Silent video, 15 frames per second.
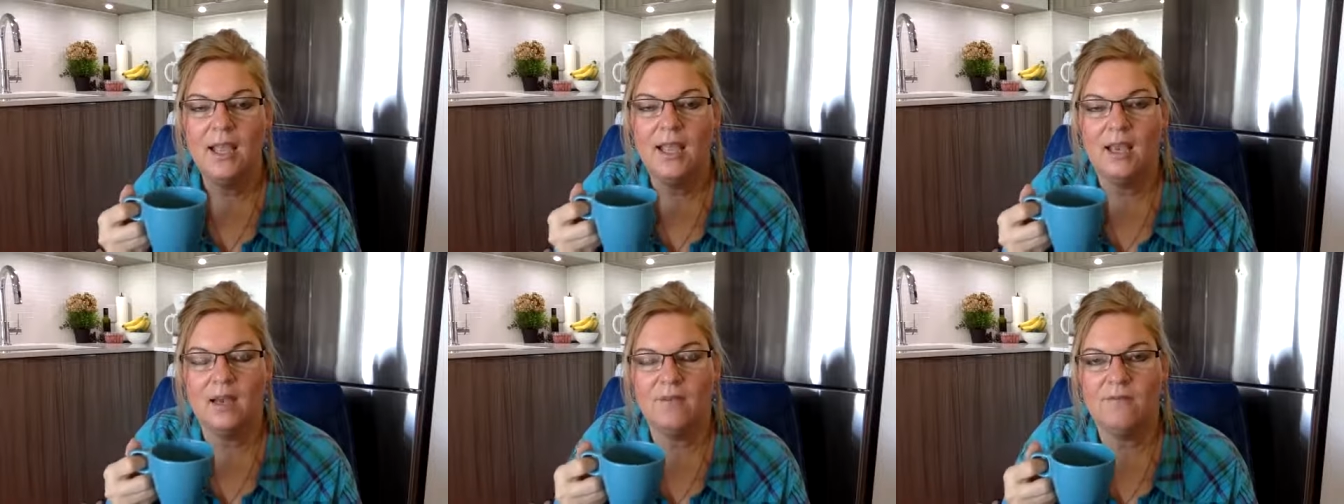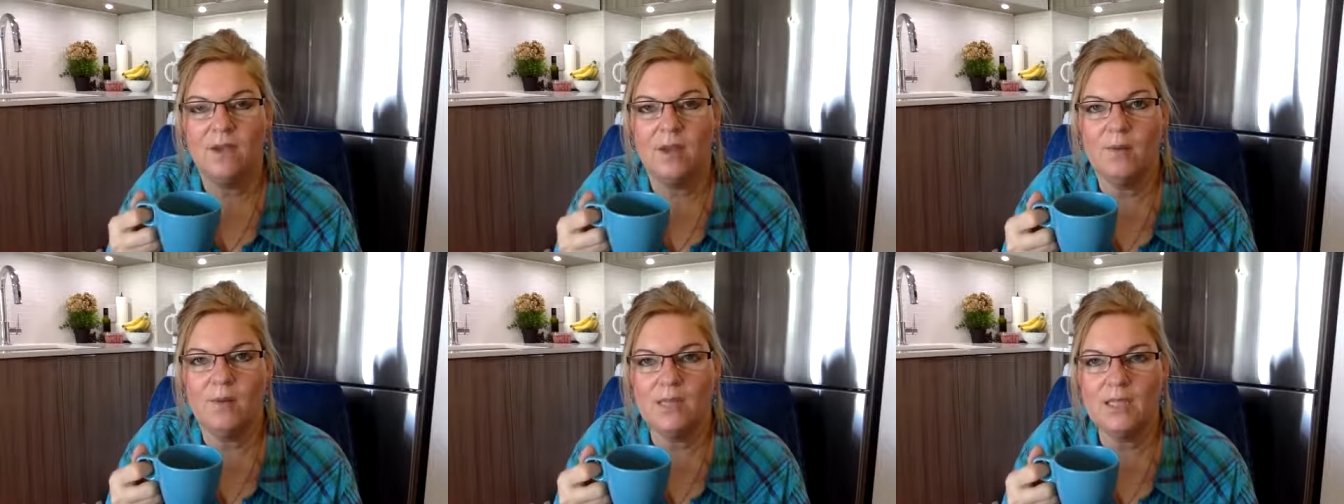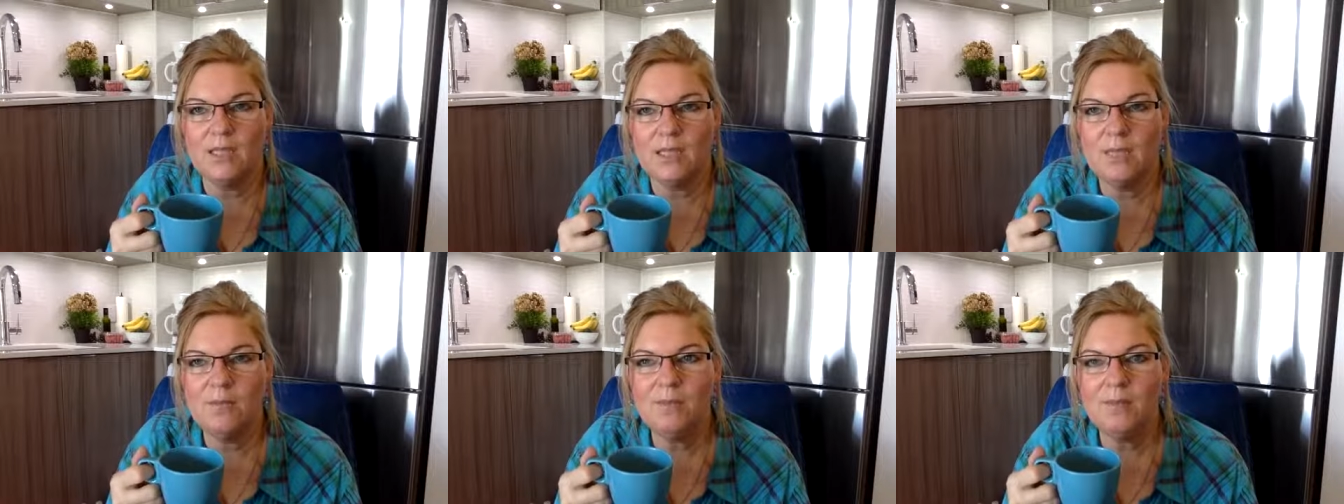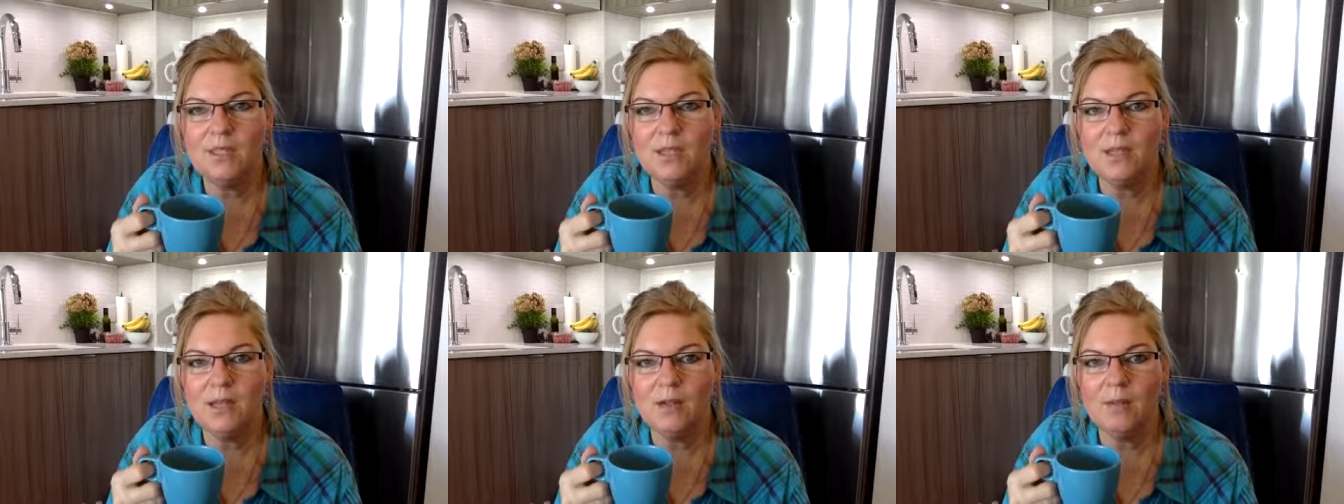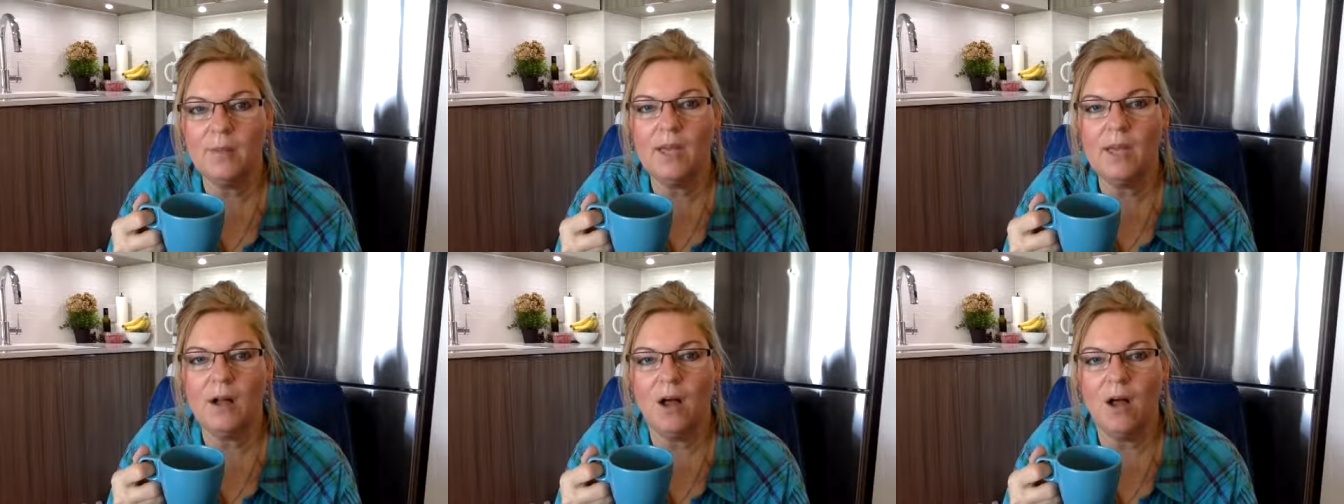and I find my sleep is a little
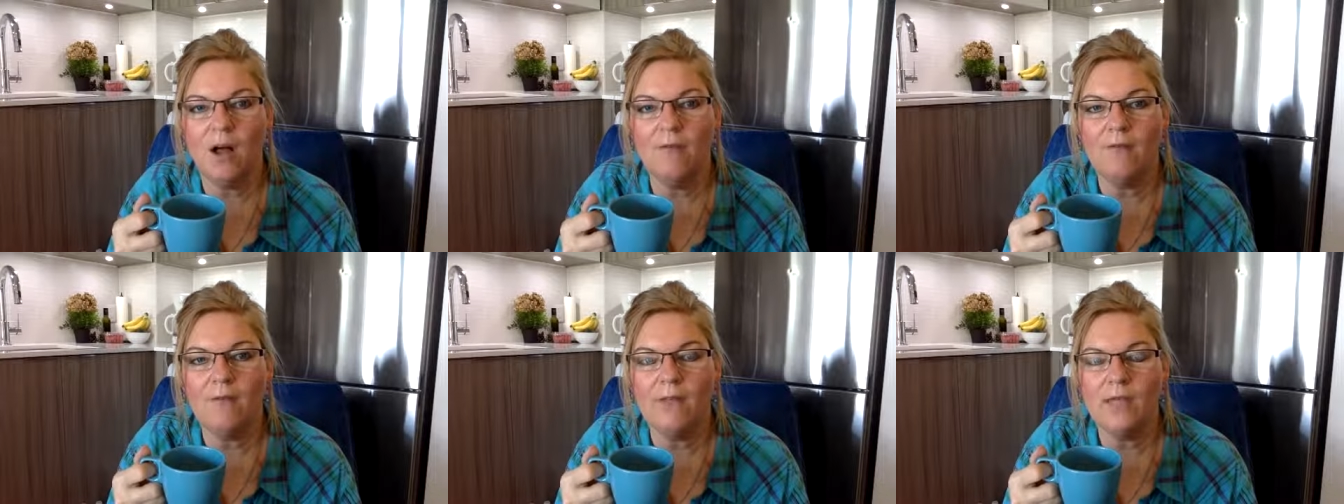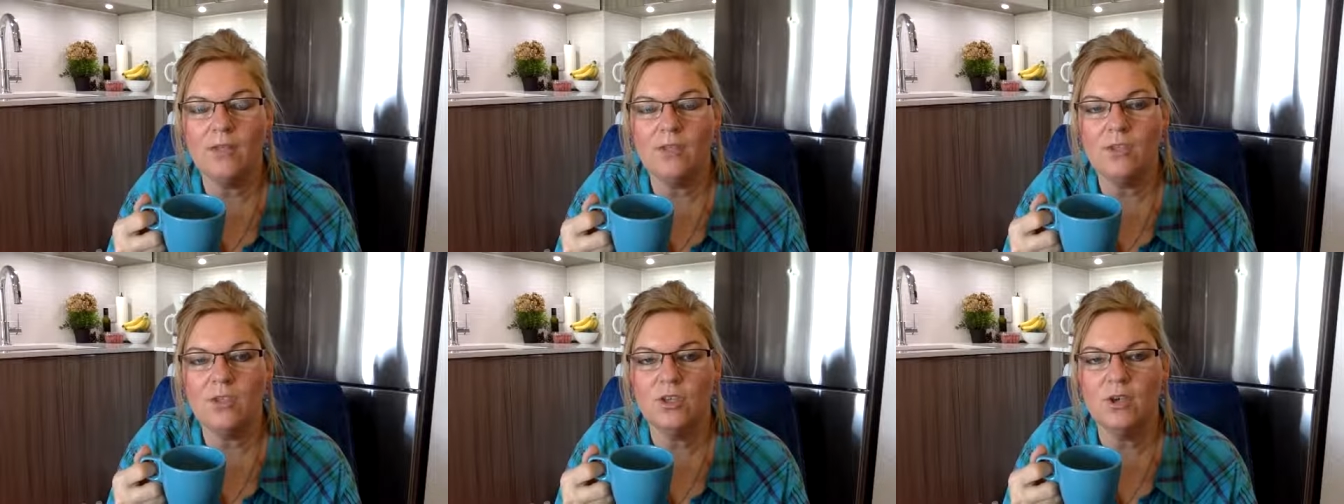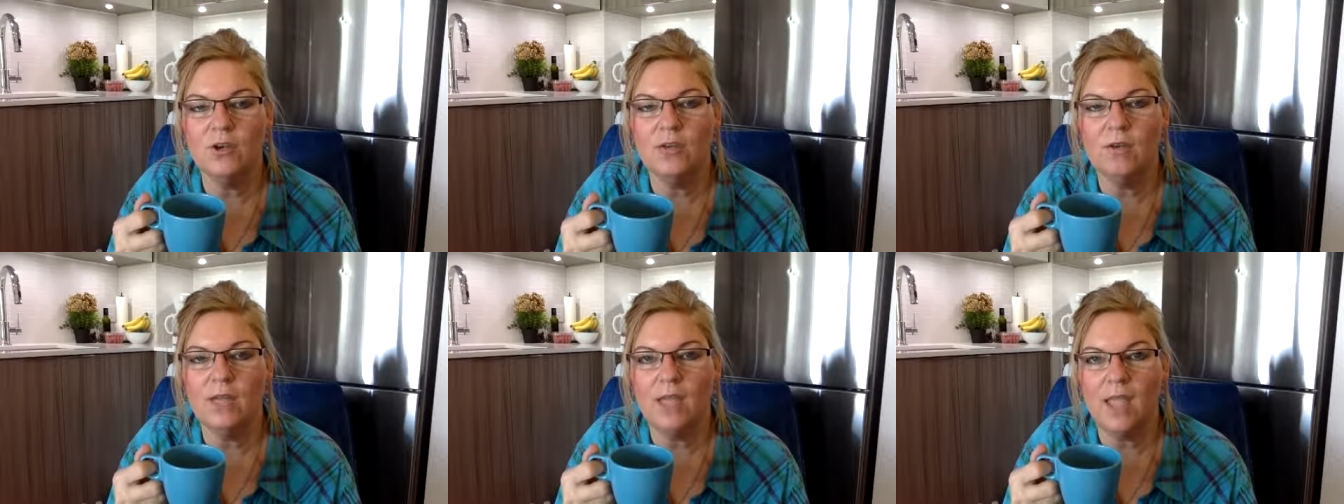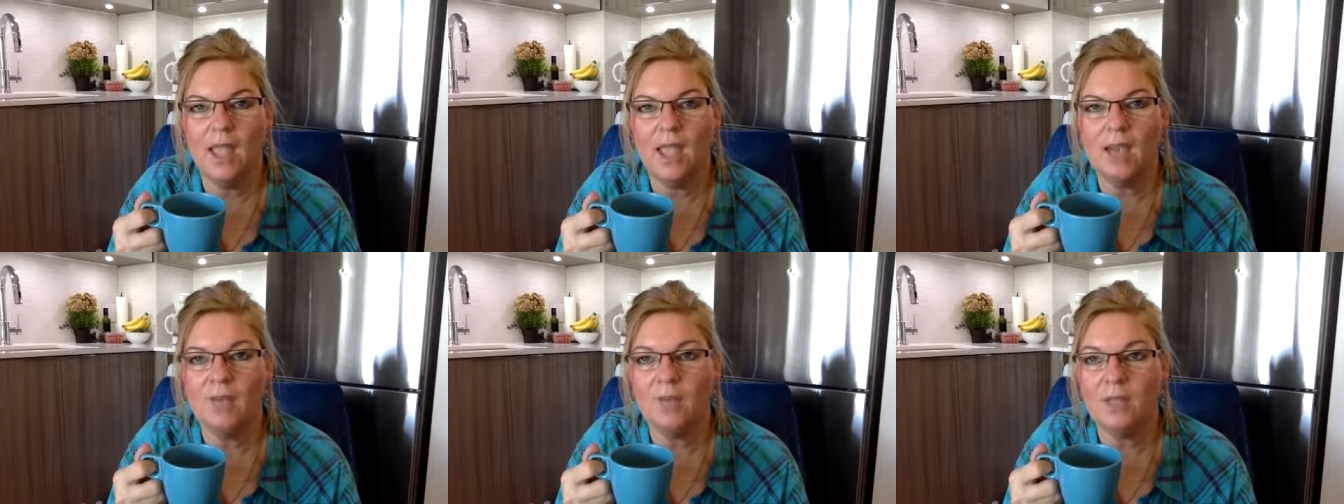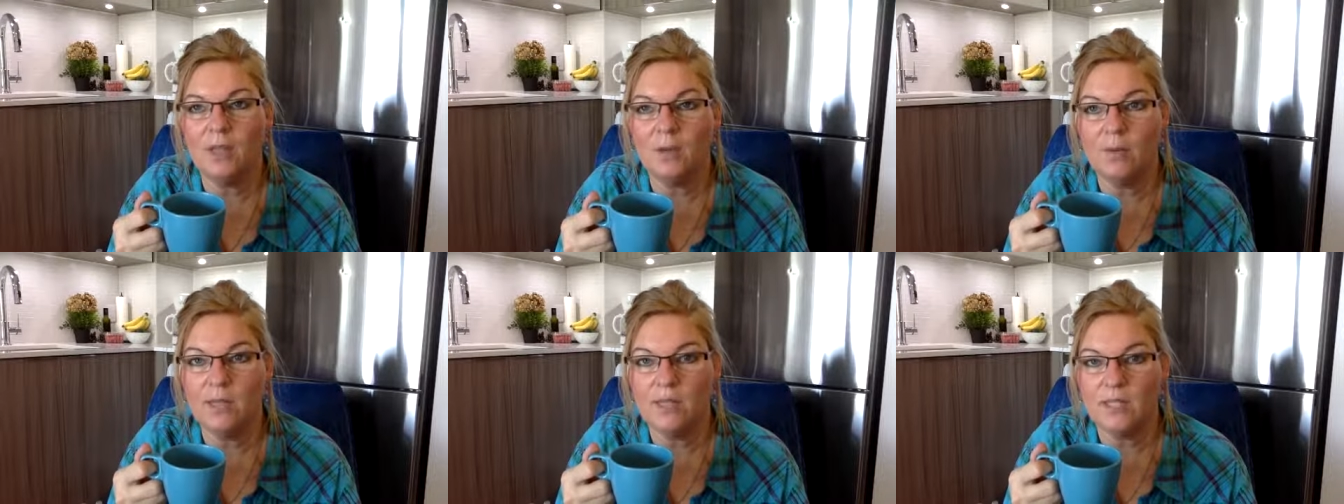bit off. And so, again, I'm a little
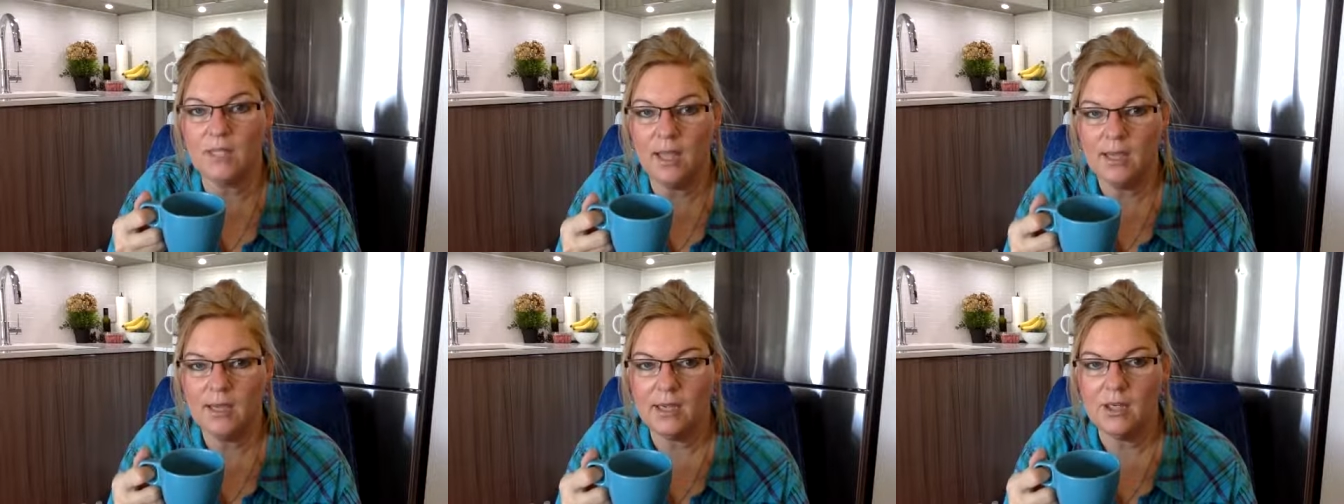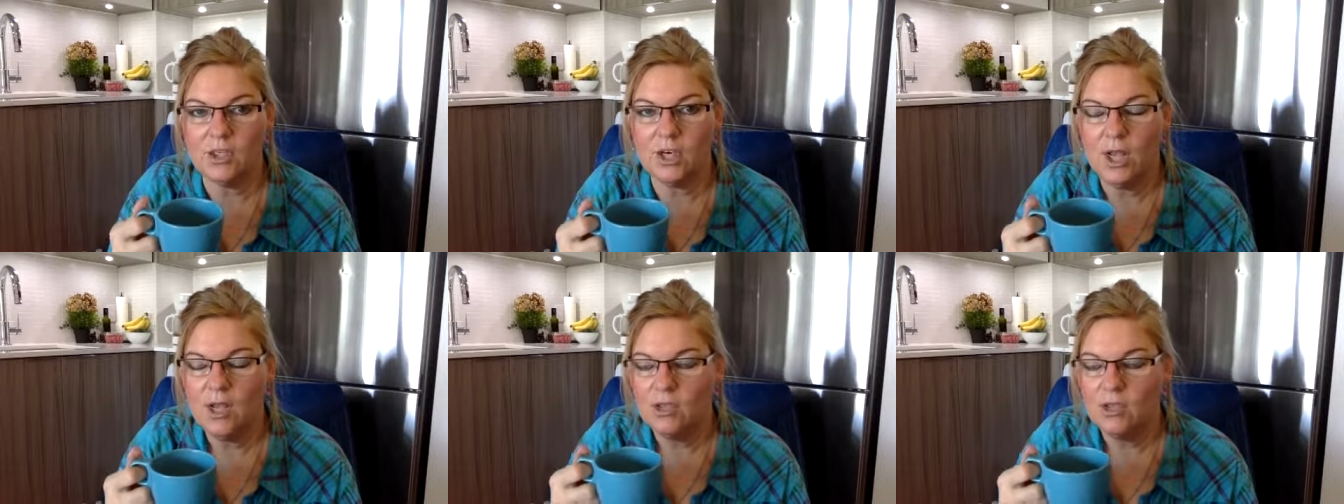bit sluggish.